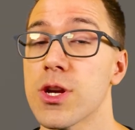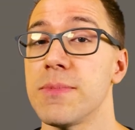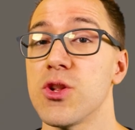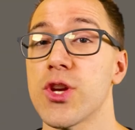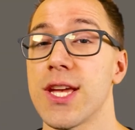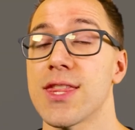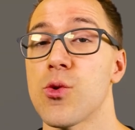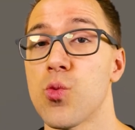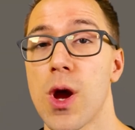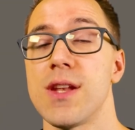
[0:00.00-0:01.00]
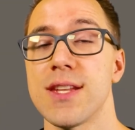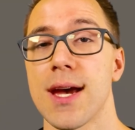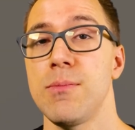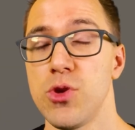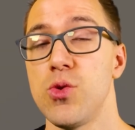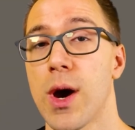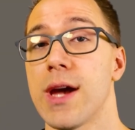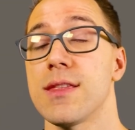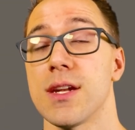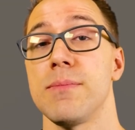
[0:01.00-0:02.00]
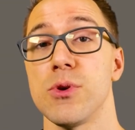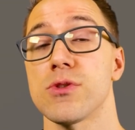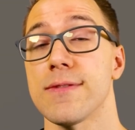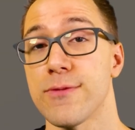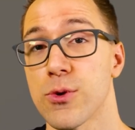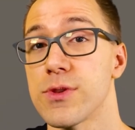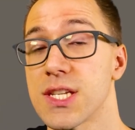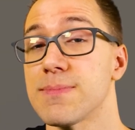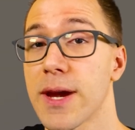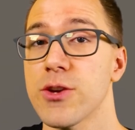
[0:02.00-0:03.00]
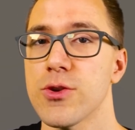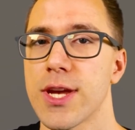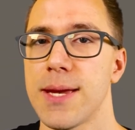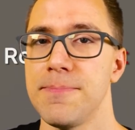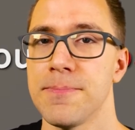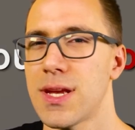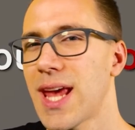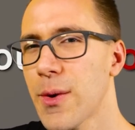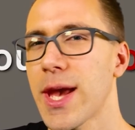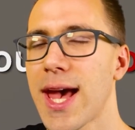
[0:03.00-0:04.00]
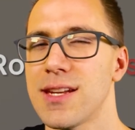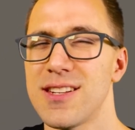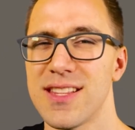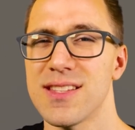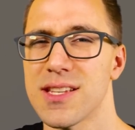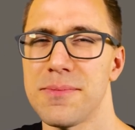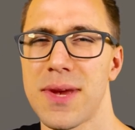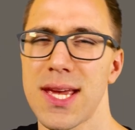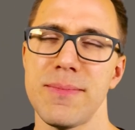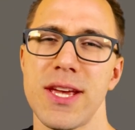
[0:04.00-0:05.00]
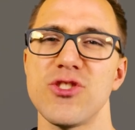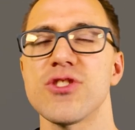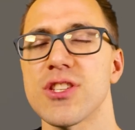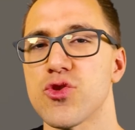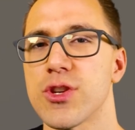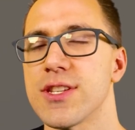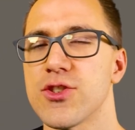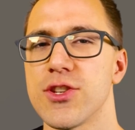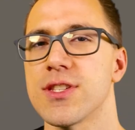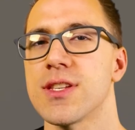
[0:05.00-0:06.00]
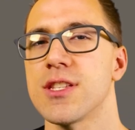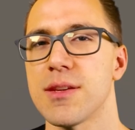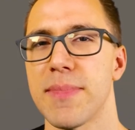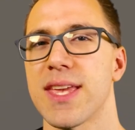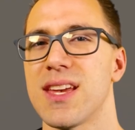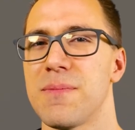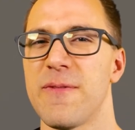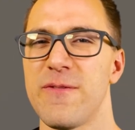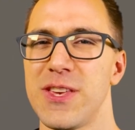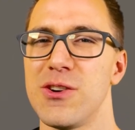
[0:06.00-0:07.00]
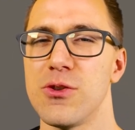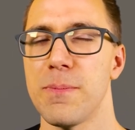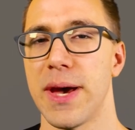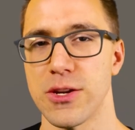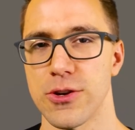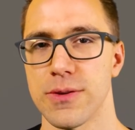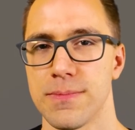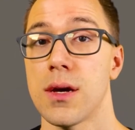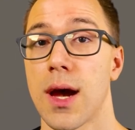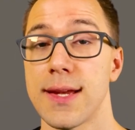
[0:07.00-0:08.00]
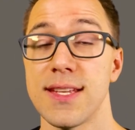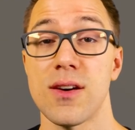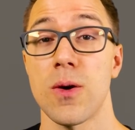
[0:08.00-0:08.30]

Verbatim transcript: going to be looking at the runtime U I that I built for this micro game and how I added in some animations and transitions to make it feel better. I did